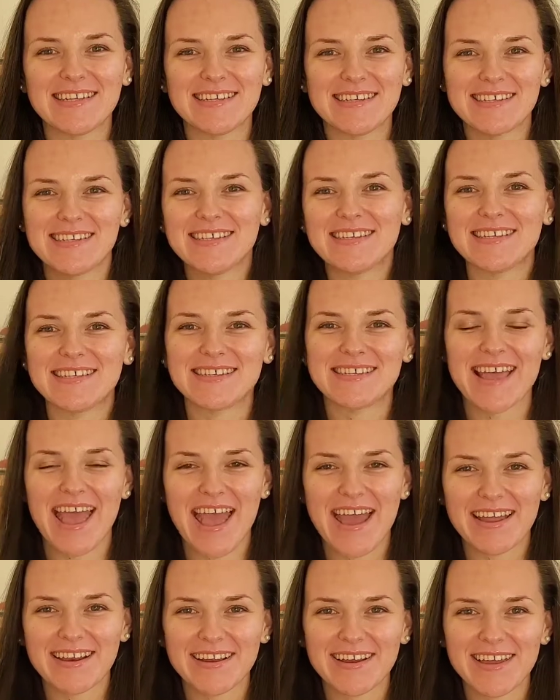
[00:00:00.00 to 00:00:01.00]
this is
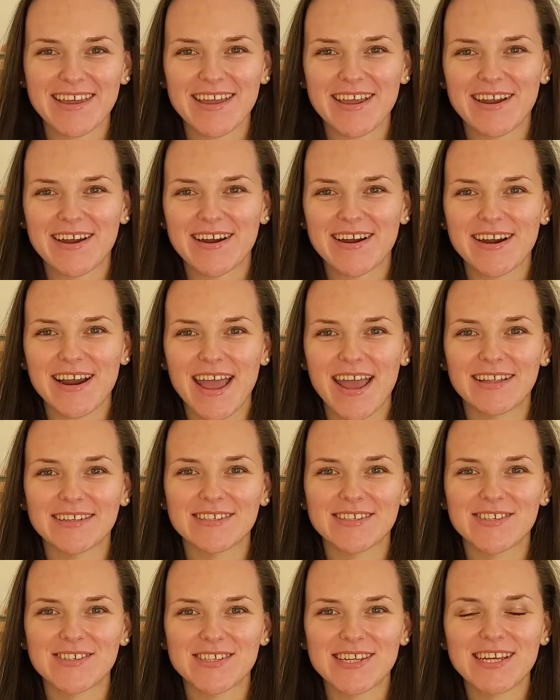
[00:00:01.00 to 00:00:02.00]
Anna here, and
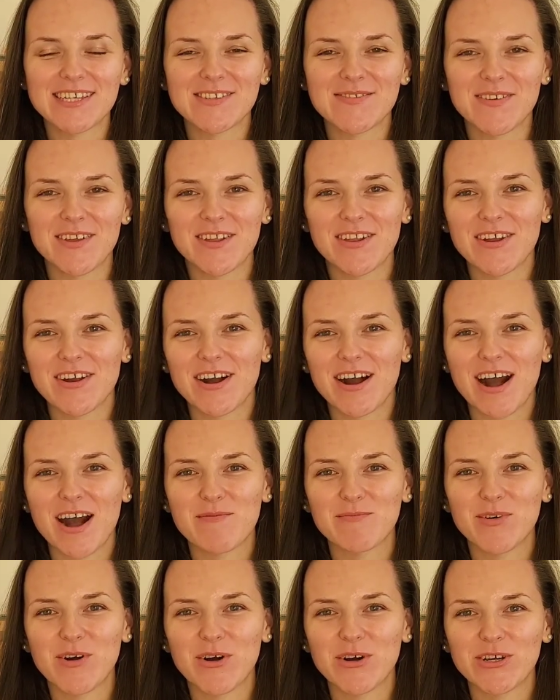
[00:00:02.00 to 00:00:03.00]
in today's video
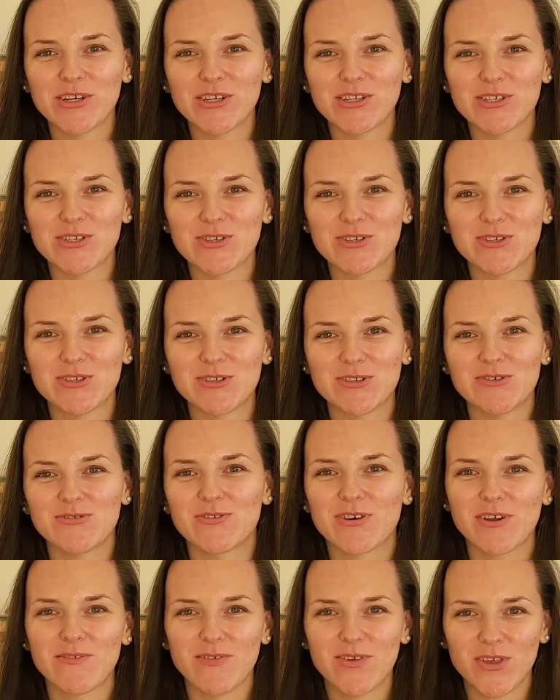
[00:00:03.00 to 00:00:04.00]
I'm going to do
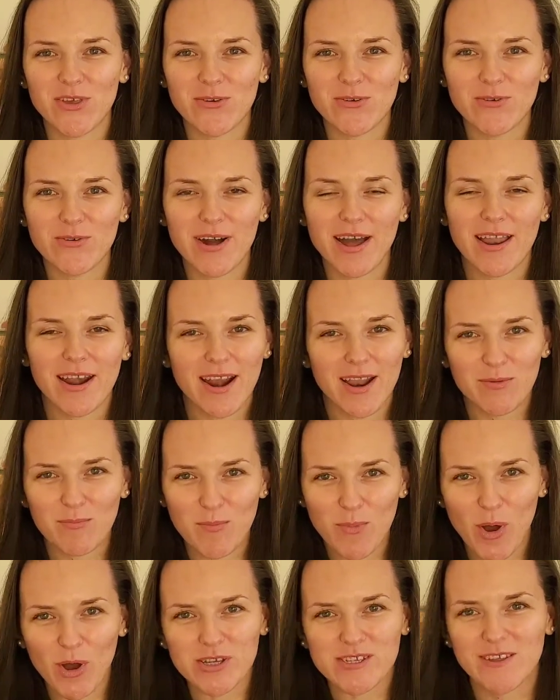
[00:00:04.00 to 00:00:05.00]
review and
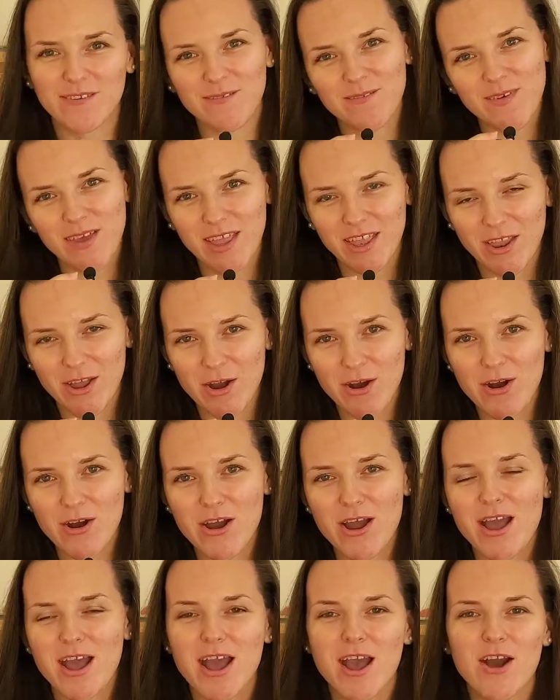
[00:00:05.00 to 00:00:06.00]
unboxing
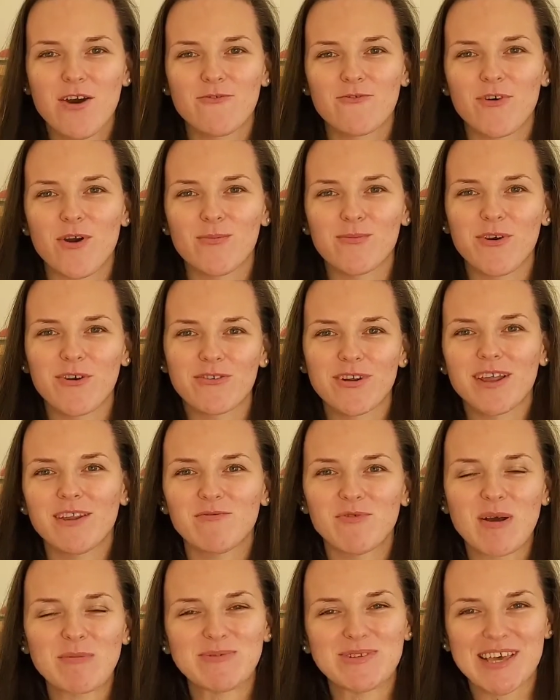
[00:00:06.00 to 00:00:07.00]
video from
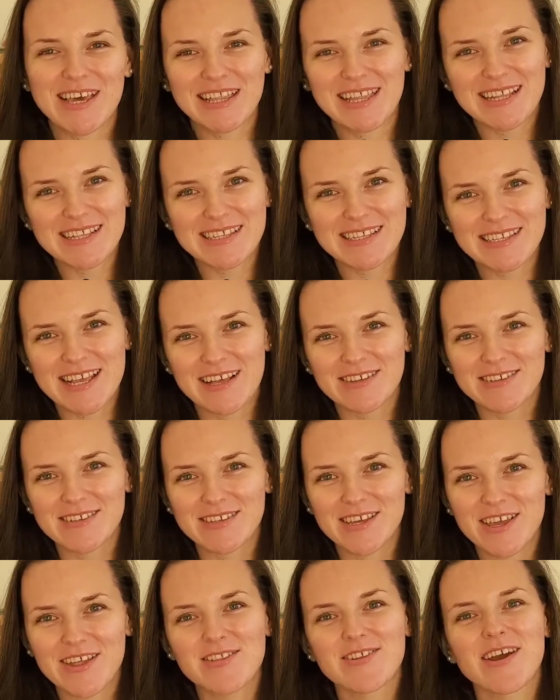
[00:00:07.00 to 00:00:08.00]
Korean website that sells
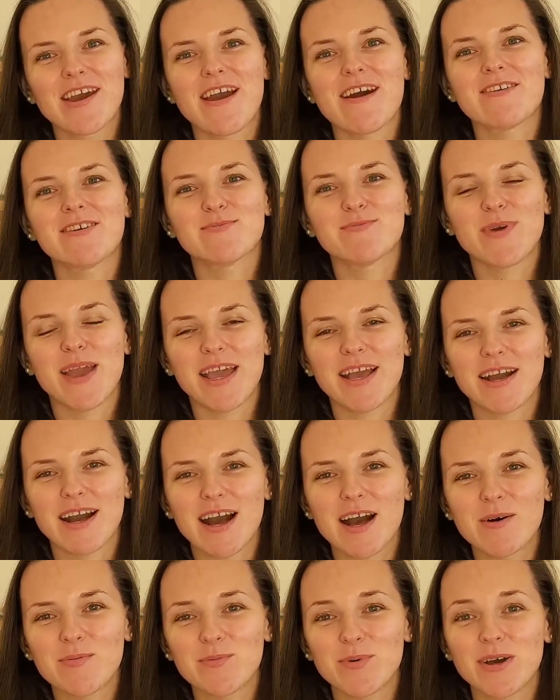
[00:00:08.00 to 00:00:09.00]
skincare and
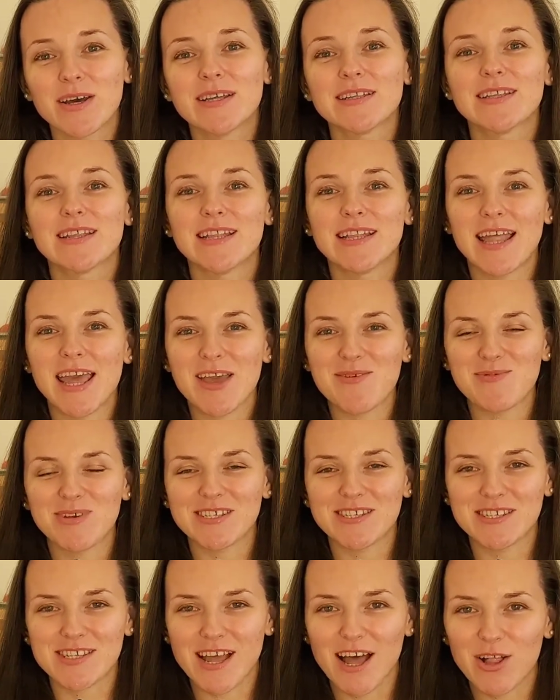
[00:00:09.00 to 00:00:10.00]
makeup. The name
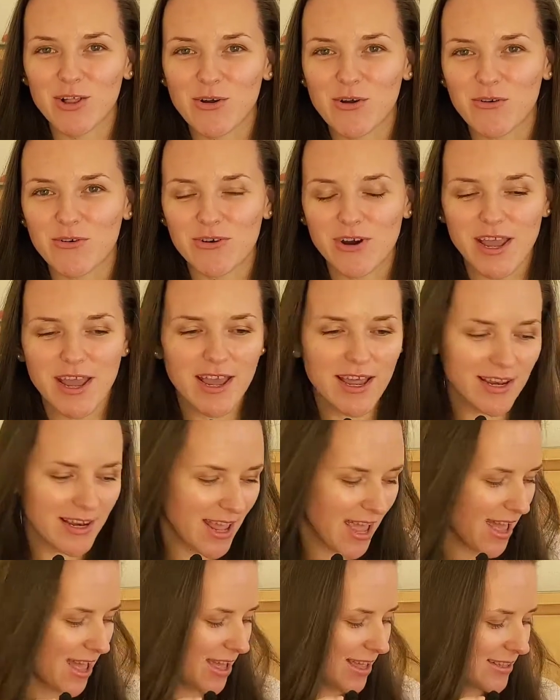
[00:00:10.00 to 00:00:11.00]
is
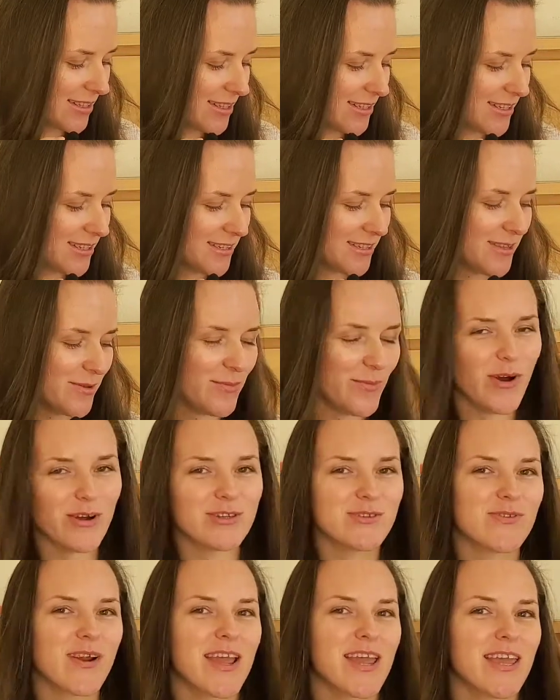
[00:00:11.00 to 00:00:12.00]
StyleKorean, and this is the
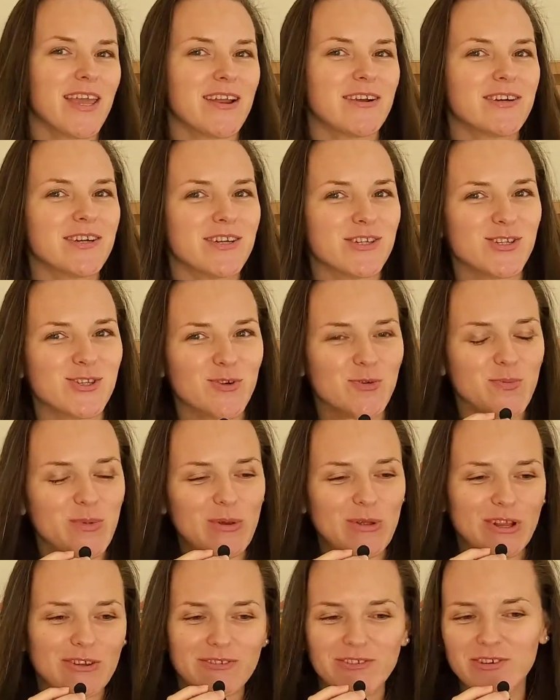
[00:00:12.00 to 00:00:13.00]
box right here. It's so
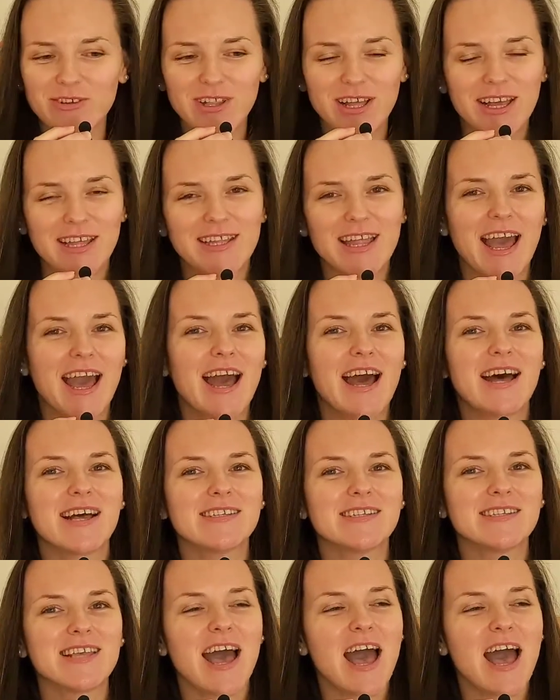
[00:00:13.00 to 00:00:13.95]
beautiful. It has